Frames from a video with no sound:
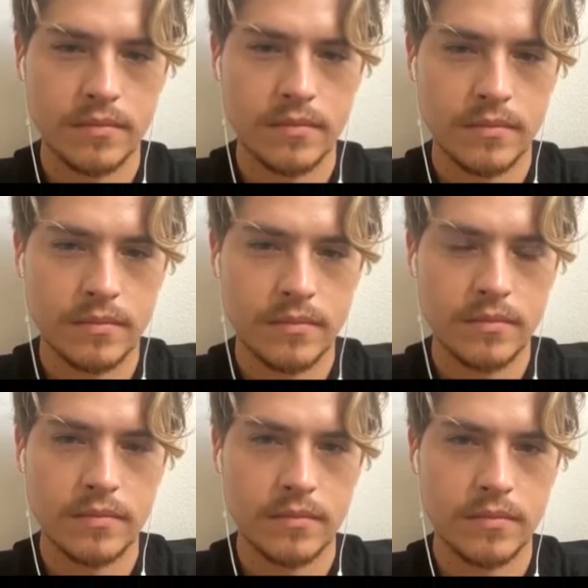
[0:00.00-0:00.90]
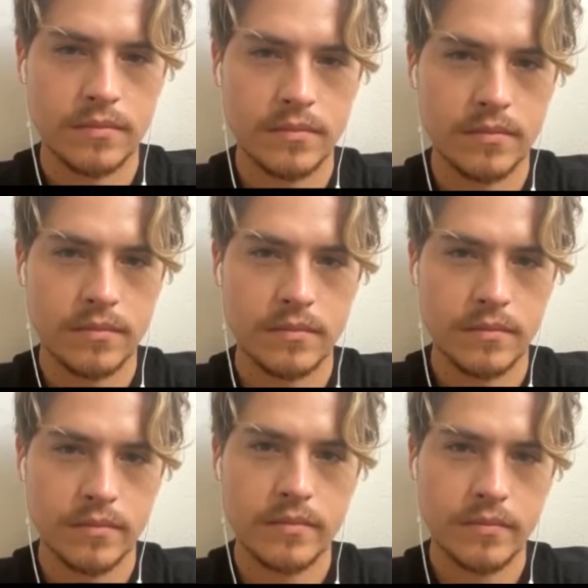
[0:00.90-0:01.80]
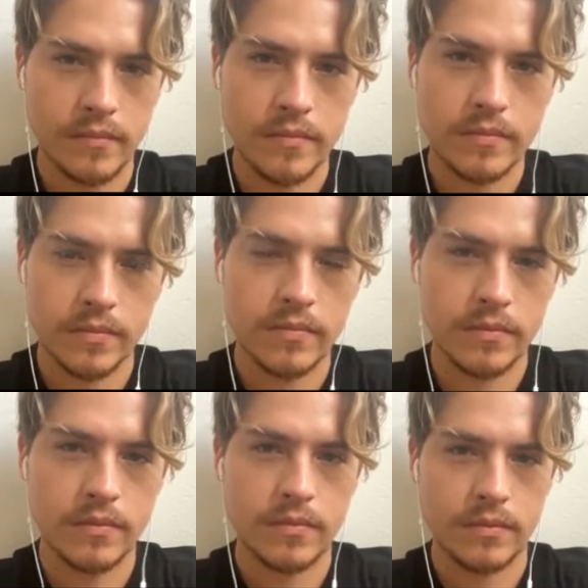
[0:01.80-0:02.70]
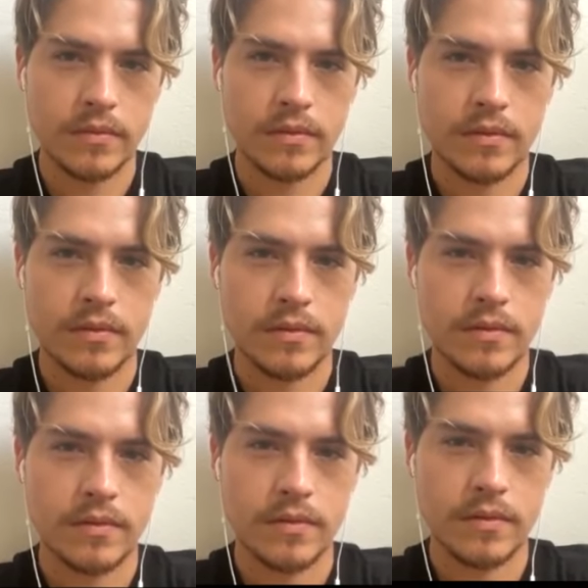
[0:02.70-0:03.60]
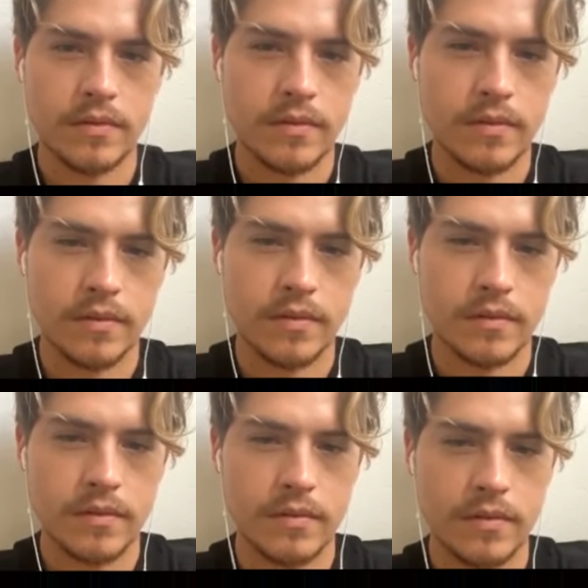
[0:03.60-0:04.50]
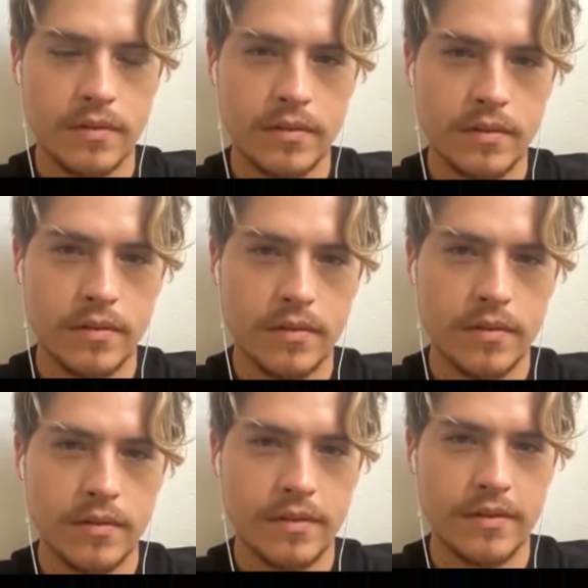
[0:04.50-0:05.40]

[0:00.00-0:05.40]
This person isn't speaking.